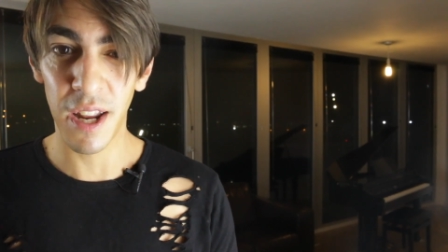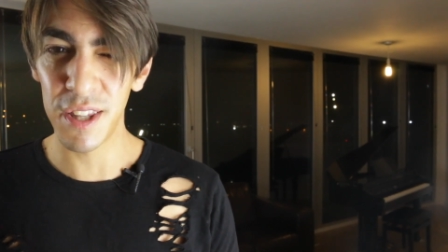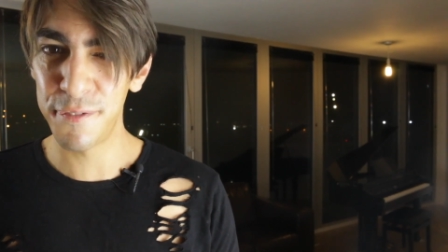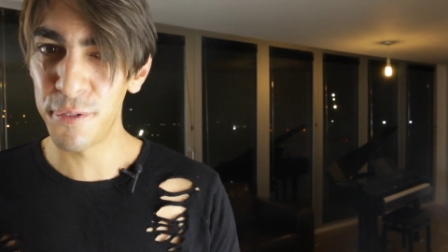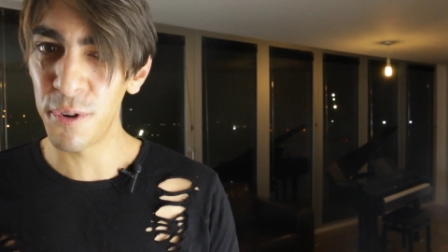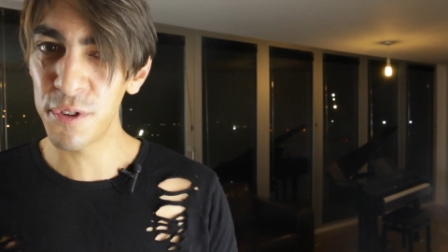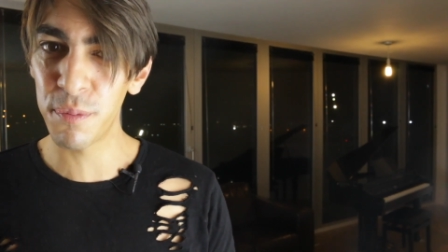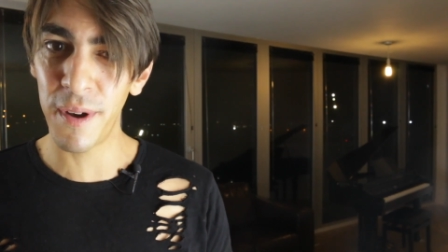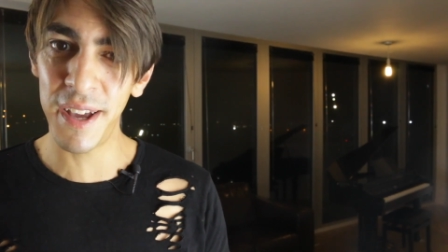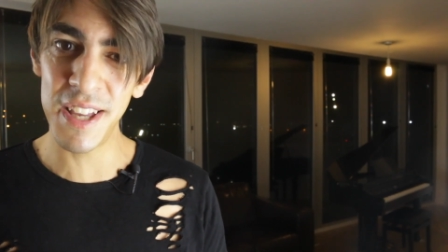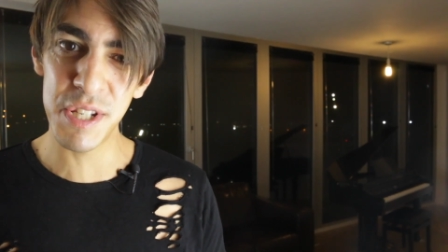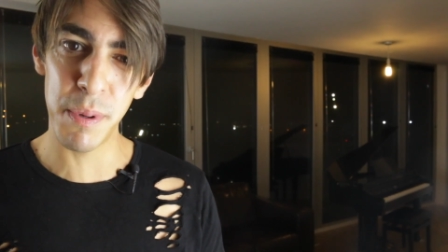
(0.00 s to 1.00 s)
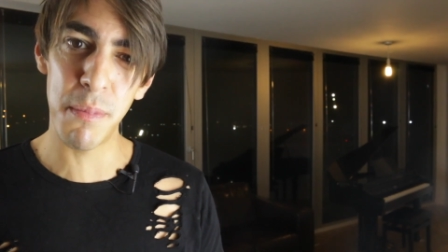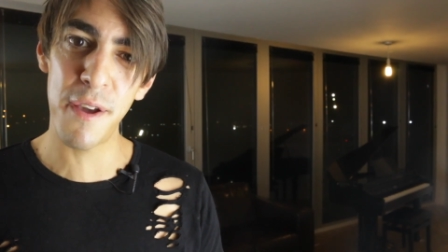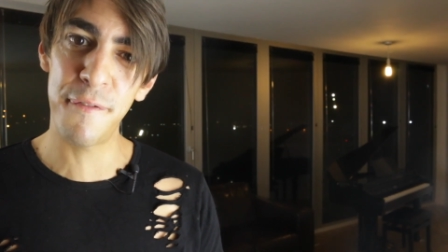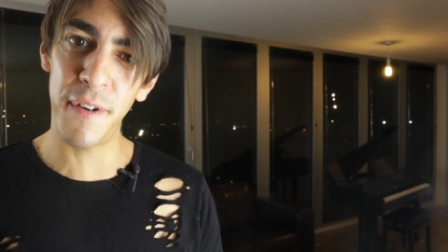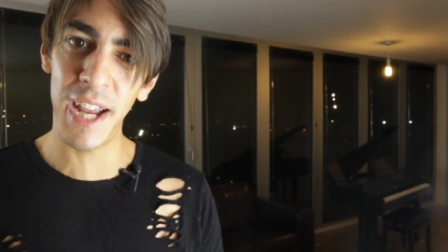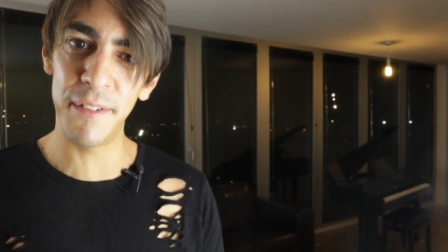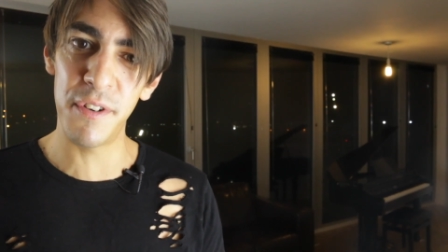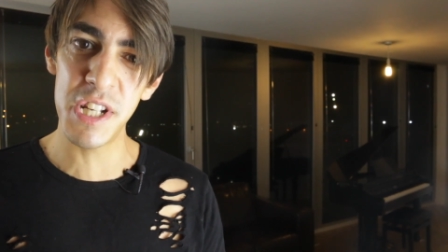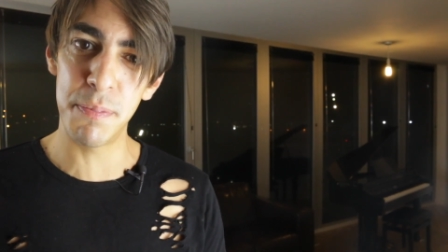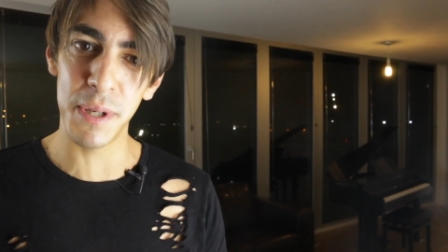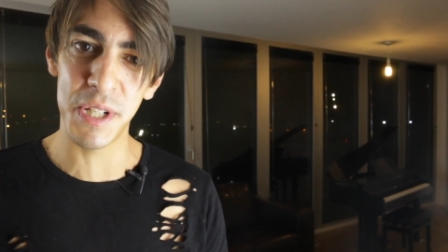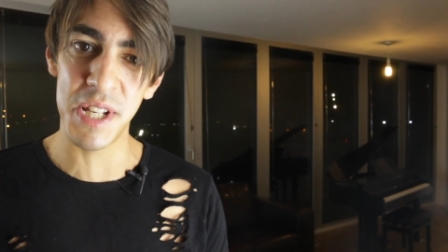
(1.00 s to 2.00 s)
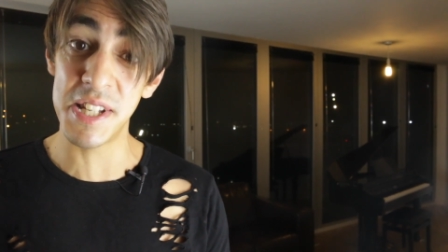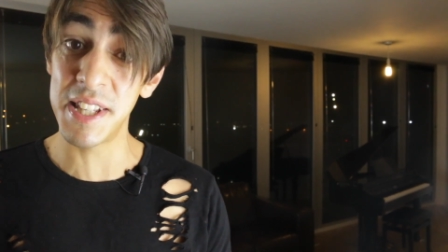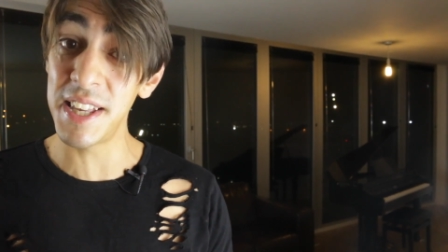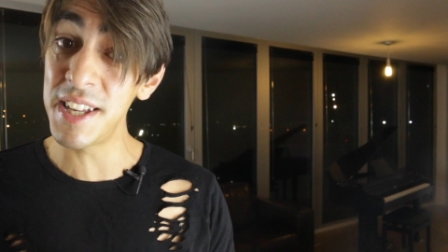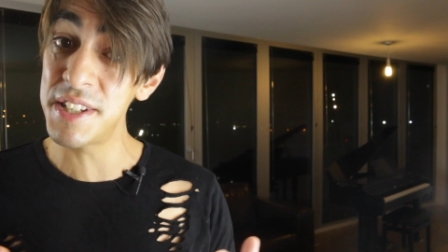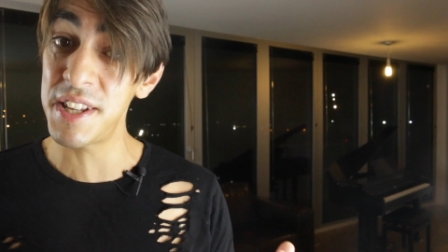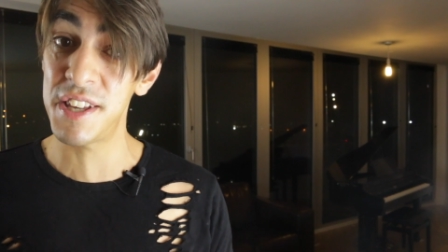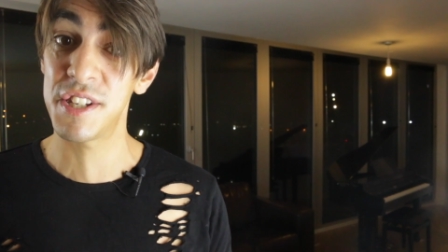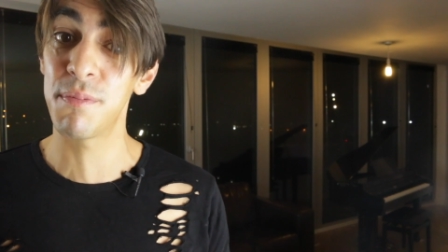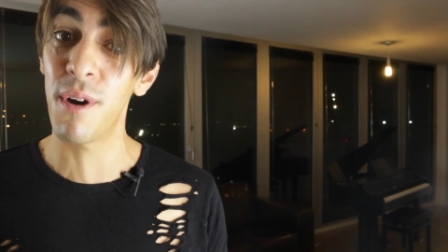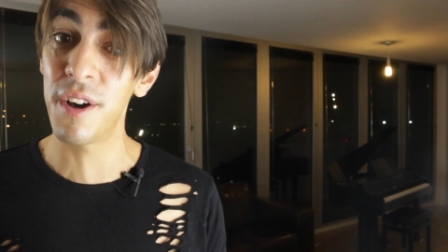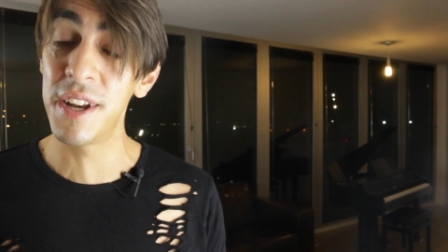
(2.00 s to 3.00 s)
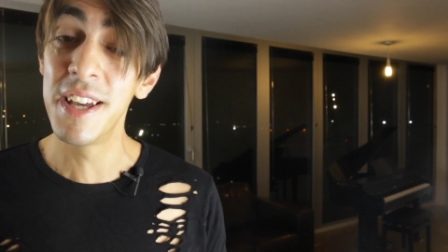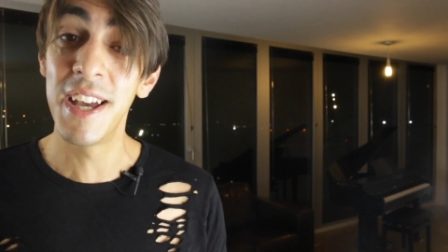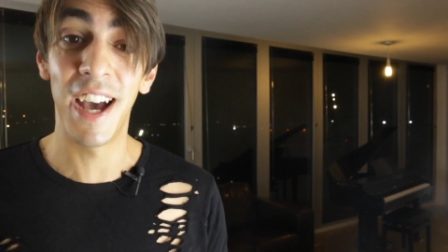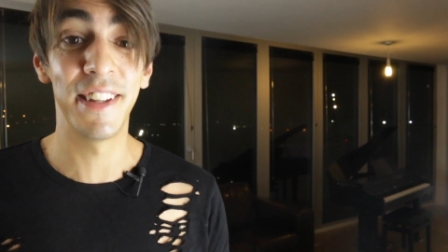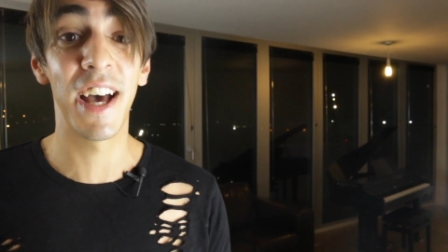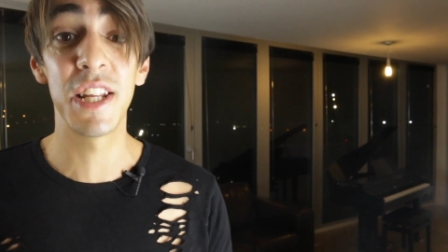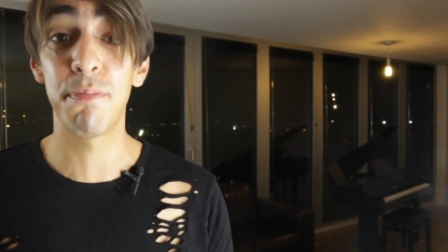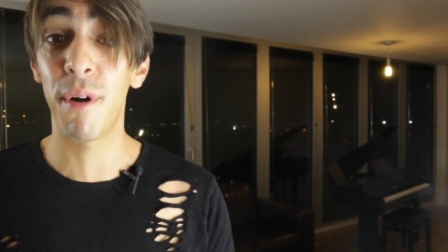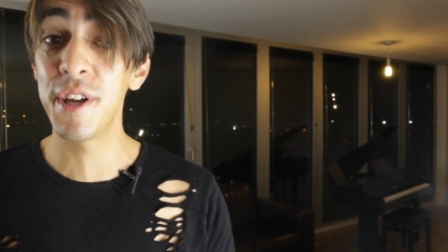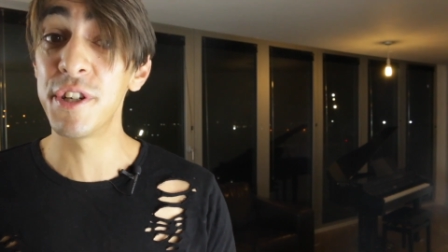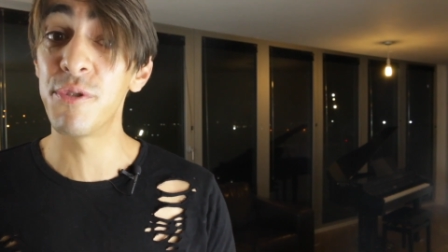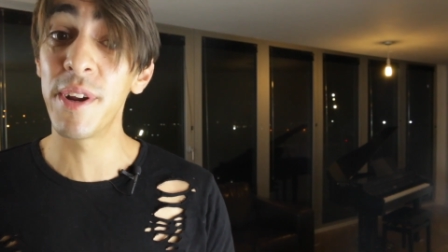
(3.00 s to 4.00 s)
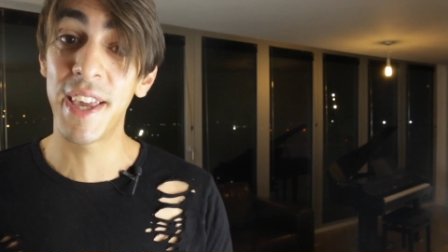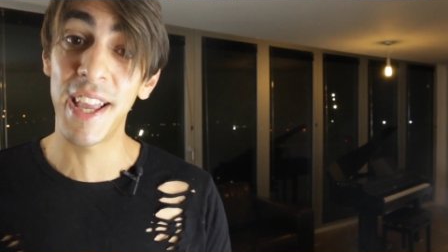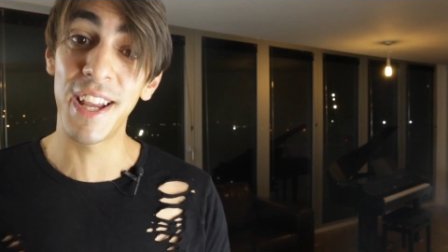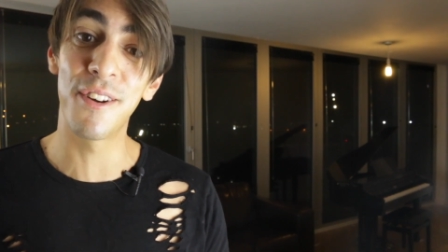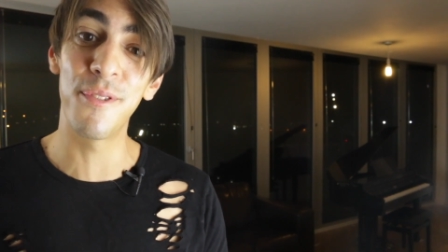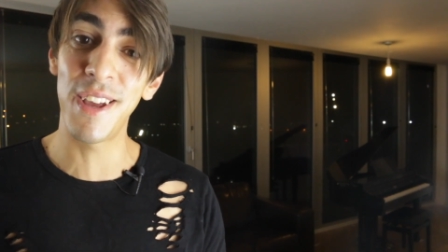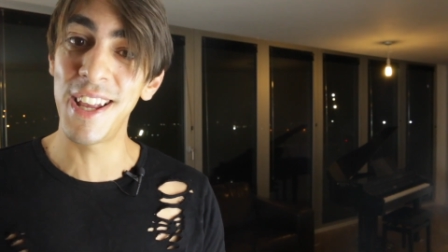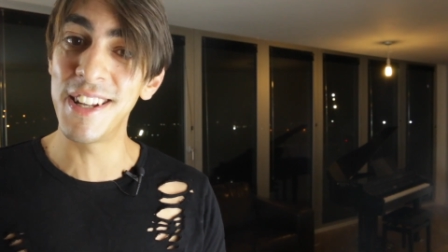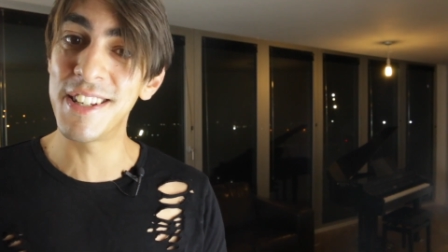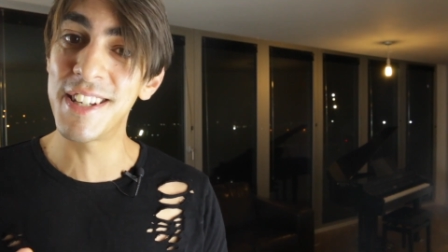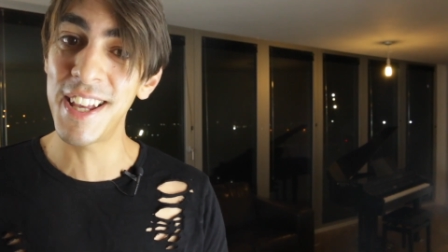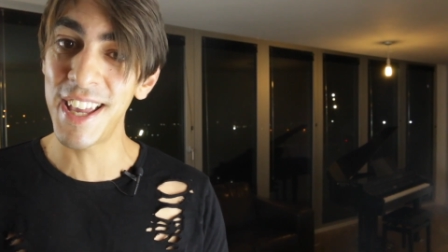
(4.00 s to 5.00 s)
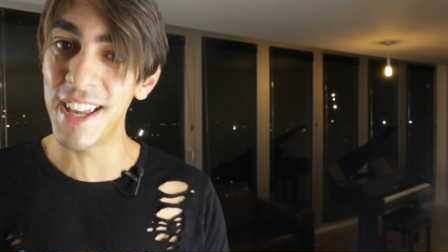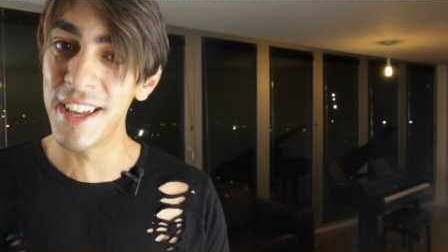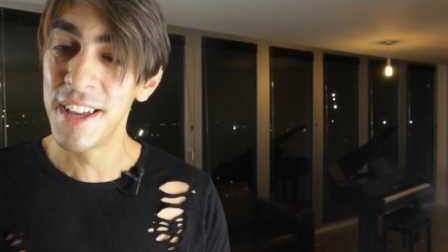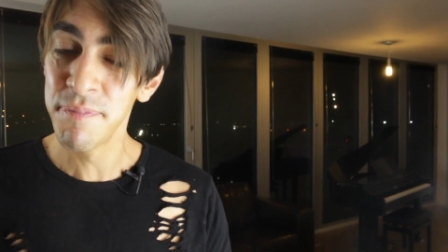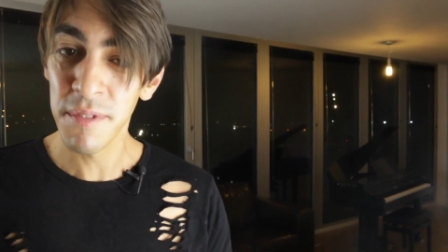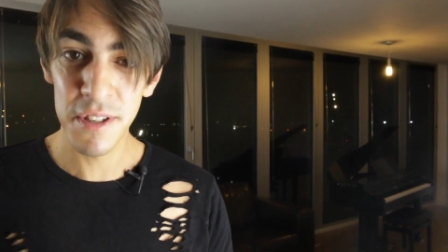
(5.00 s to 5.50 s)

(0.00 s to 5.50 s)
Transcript: Now, the fourth way is one of my favorites because it's the easiest one, and that is by drinking green tea.